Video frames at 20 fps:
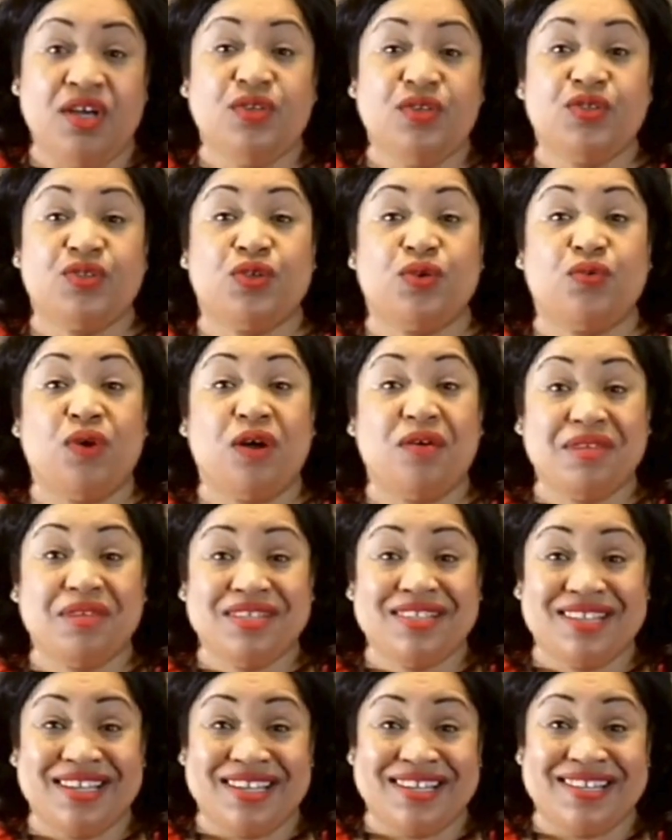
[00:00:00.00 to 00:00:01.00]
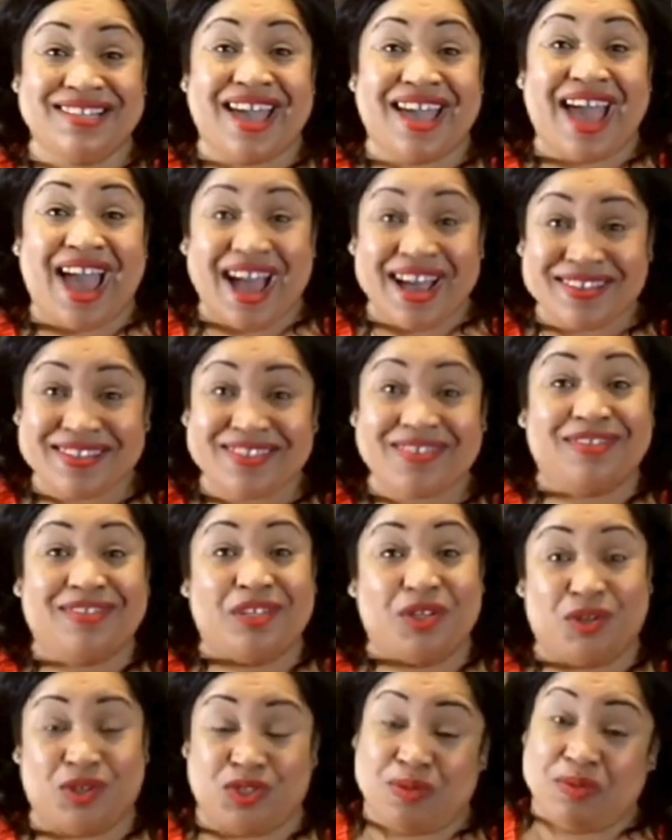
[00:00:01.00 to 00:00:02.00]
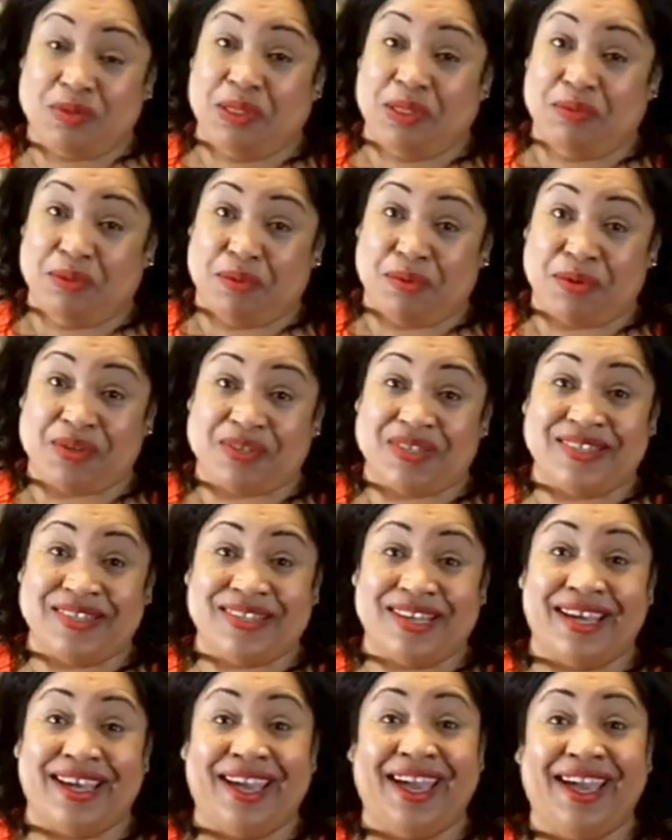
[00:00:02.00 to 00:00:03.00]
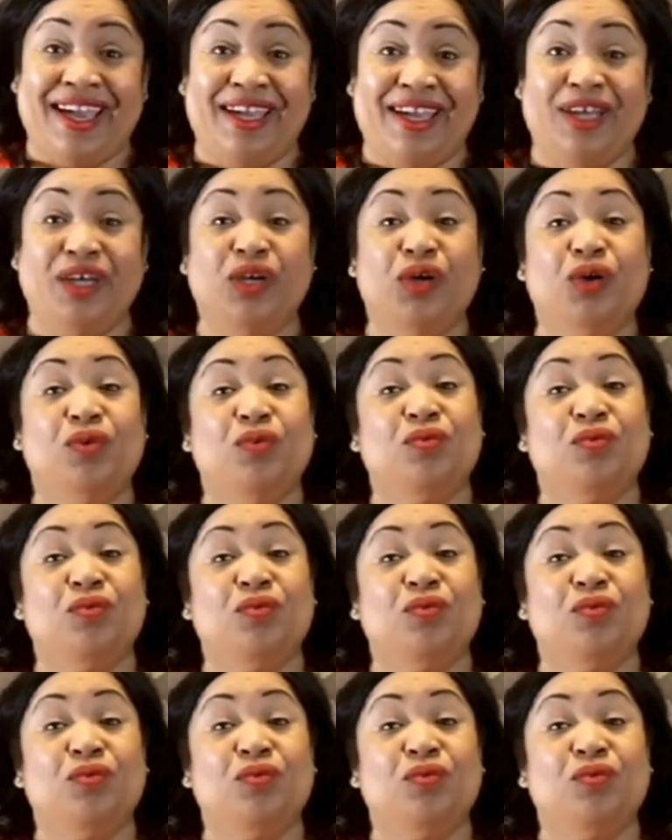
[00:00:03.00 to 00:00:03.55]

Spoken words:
So what we did is asked our leadership team members to say, hey,